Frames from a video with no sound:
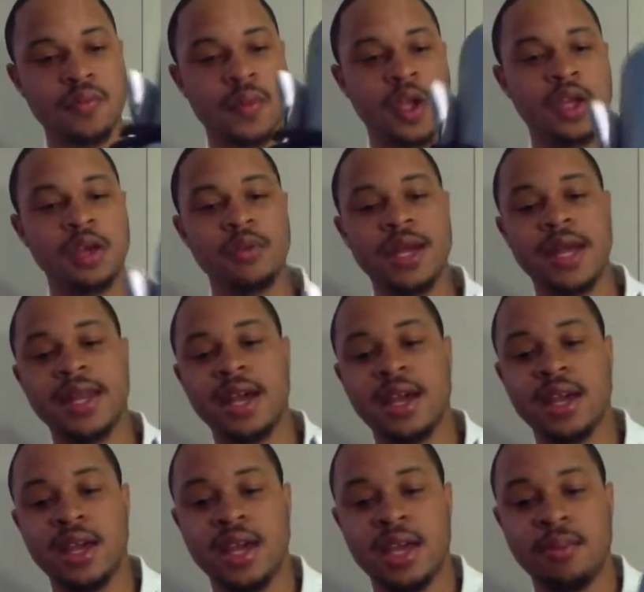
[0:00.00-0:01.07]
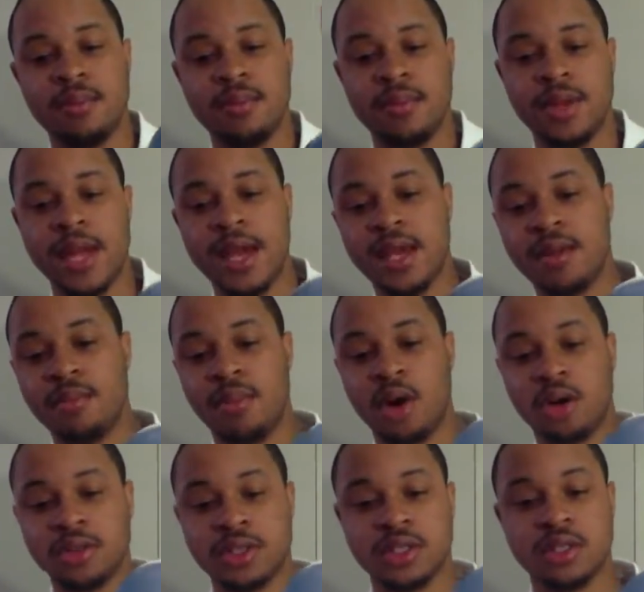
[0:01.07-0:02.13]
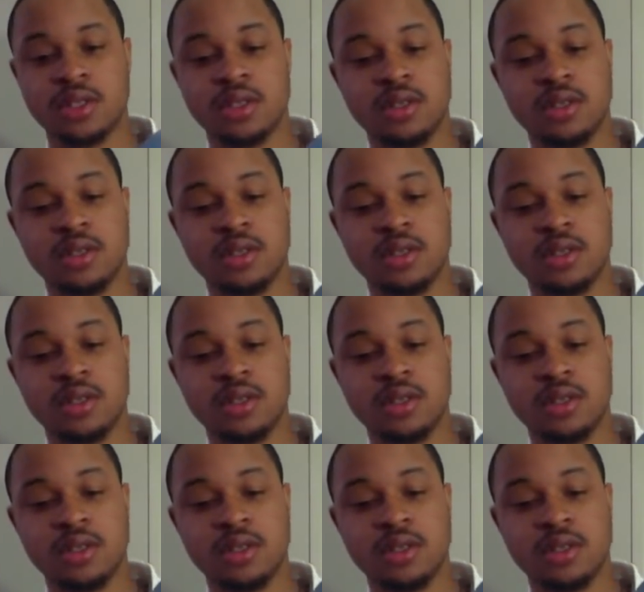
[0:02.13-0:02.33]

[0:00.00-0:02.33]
Then we got that embossed